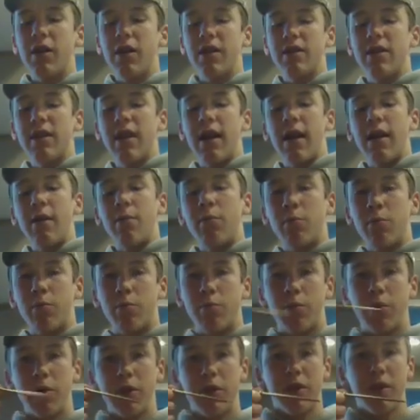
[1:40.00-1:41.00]
aside,
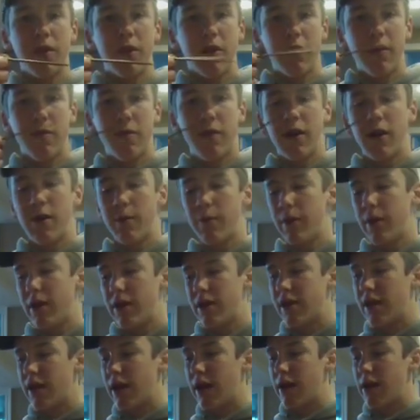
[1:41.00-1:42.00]
put the firing pin
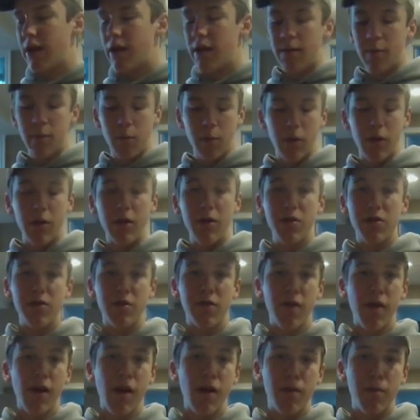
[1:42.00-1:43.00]
aside. We're going to use the
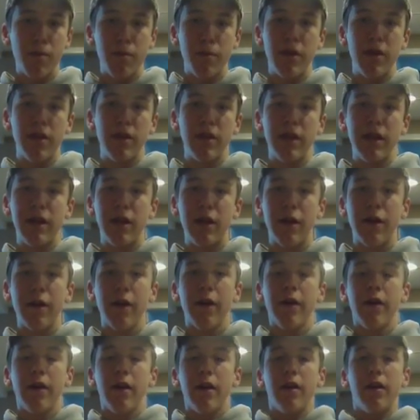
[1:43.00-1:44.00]
firing pin later.
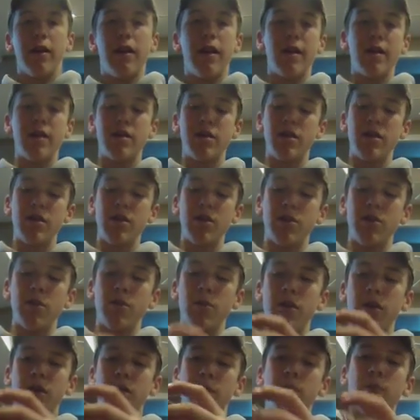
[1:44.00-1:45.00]
Next, you
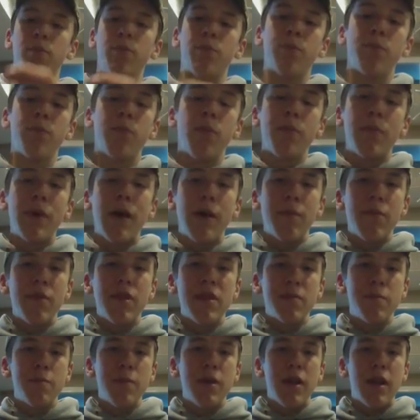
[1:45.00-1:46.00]
want to pop
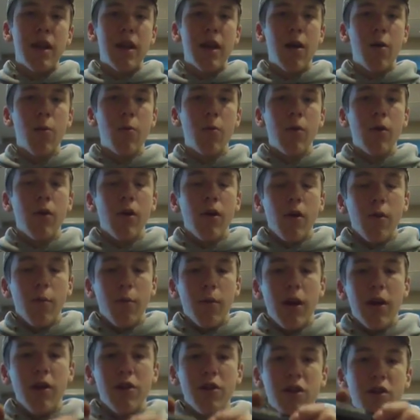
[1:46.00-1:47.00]
this pin out
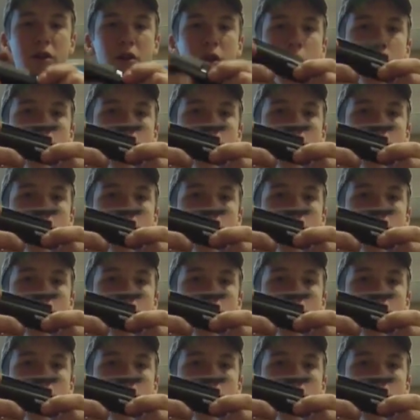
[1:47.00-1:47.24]
by just